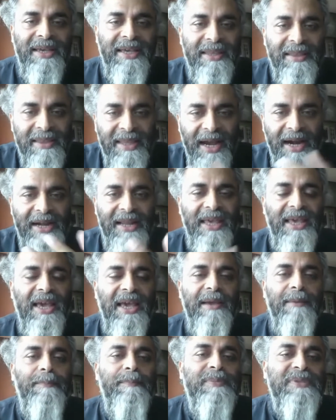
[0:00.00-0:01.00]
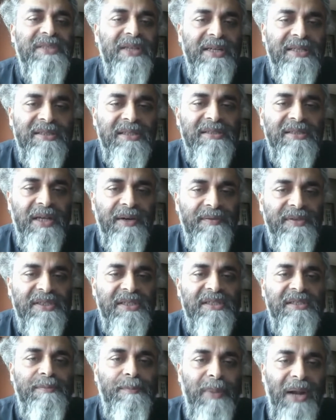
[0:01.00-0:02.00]
in that AI citizen
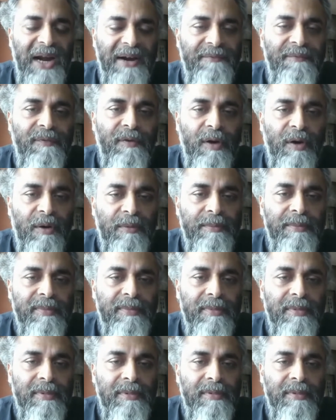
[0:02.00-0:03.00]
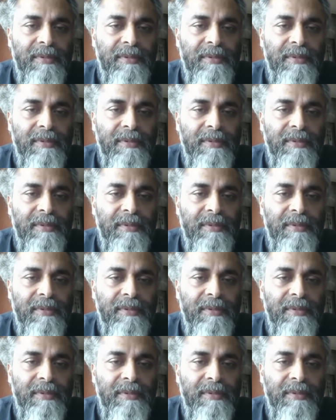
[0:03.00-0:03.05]
services platform,